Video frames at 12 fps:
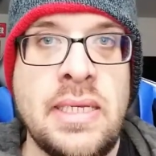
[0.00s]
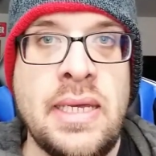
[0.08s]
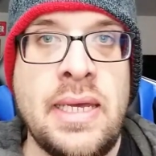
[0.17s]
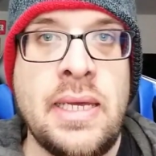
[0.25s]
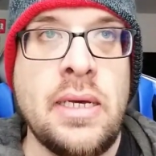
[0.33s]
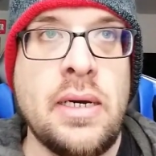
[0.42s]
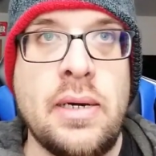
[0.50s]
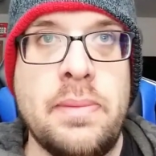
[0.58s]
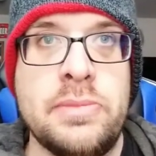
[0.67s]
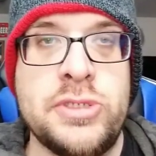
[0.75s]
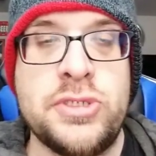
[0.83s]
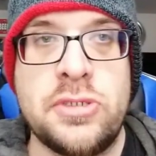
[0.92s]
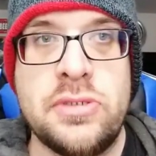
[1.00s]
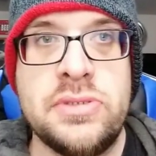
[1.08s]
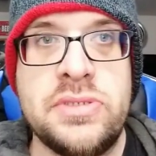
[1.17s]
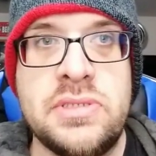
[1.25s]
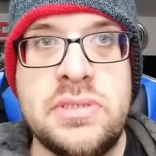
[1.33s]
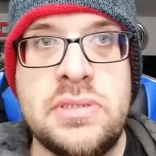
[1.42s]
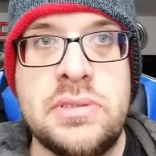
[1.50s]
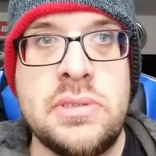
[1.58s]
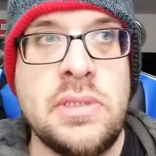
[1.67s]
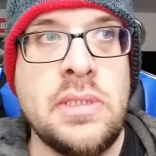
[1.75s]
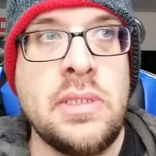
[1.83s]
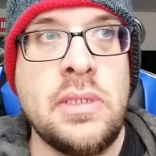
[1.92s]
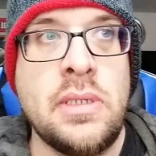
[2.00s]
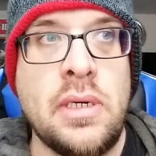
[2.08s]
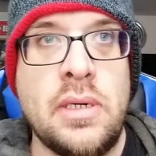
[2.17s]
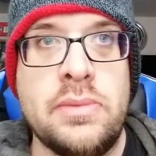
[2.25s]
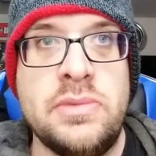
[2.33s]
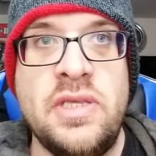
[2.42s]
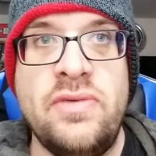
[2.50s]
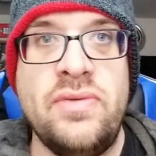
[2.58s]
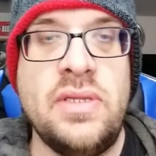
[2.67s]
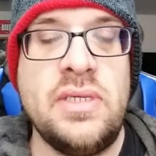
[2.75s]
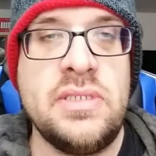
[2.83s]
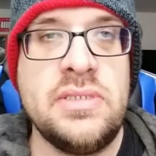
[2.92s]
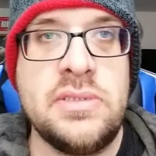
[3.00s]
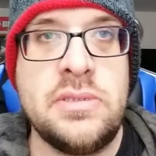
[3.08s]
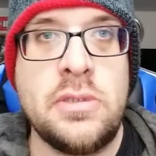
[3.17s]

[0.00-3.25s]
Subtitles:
shirts, DVDs, all that stuff.